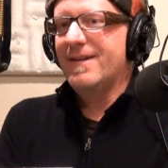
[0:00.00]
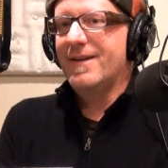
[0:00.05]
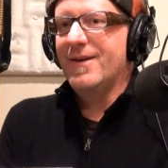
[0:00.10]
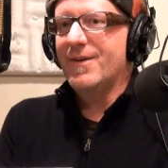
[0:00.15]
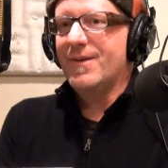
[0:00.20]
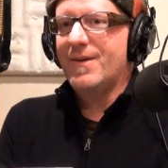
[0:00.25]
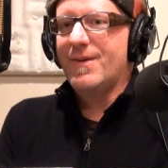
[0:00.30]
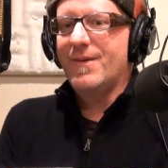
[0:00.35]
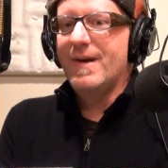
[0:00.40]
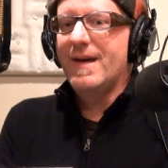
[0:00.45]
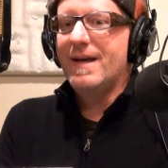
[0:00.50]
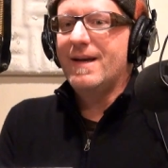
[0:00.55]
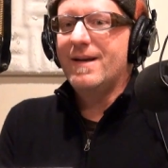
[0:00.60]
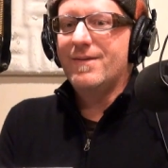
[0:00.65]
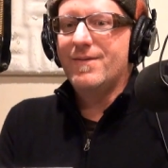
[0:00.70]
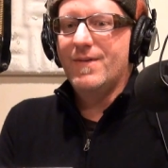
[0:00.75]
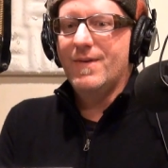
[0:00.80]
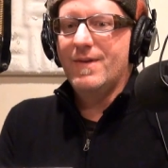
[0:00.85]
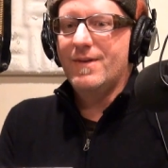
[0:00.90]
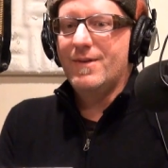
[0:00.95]
you know,
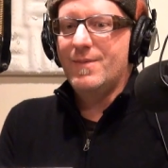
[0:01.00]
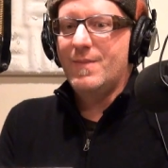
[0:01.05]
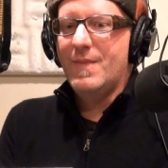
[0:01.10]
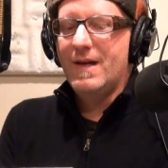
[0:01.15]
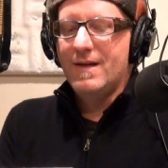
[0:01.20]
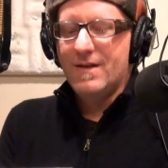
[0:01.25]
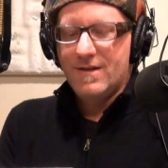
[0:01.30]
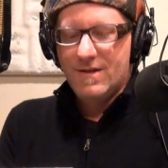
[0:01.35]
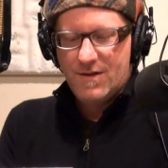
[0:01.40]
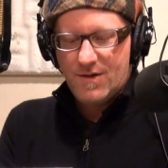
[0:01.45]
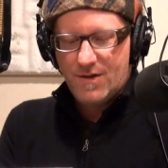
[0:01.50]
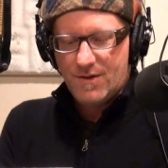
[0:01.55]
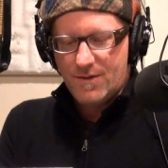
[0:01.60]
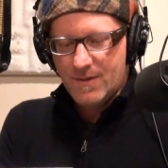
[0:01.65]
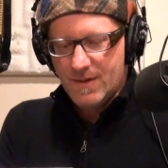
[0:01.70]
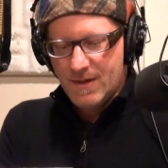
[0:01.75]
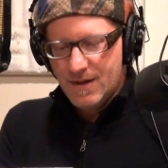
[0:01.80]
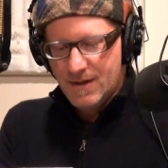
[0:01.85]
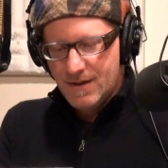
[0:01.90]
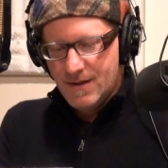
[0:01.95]
created for the space.
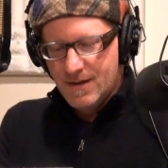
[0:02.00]
So.